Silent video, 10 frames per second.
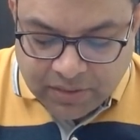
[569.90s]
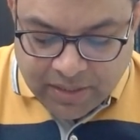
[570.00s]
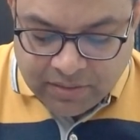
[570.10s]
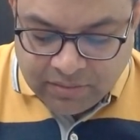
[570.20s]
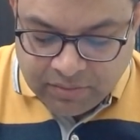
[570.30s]

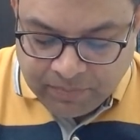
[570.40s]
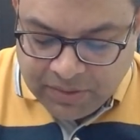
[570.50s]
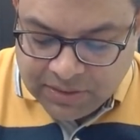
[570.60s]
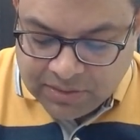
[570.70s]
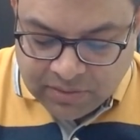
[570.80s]
that, uh,
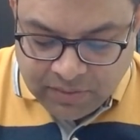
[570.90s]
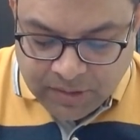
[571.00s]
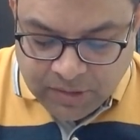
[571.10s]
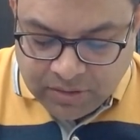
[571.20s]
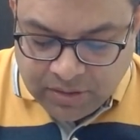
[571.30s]
"Please, sir,
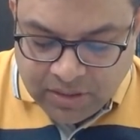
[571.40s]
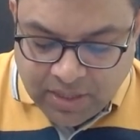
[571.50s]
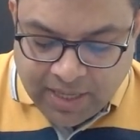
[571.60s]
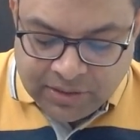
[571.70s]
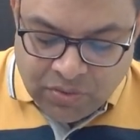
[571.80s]

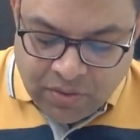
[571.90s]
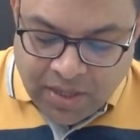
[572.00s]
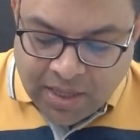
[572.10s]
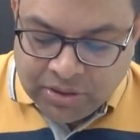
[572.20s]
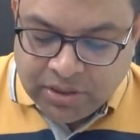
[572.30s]
there I saw
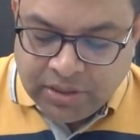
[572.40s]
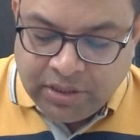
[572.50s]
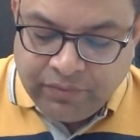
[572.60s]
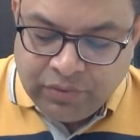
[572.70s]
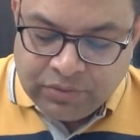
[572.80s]
a large
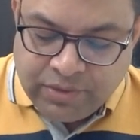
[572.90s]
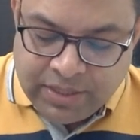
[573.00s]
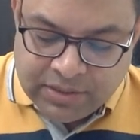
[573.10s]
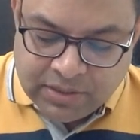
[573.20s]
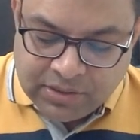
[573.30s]
country who is
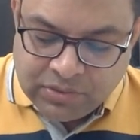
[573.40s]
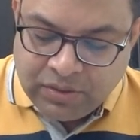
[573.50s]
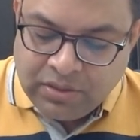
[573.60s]
very successful."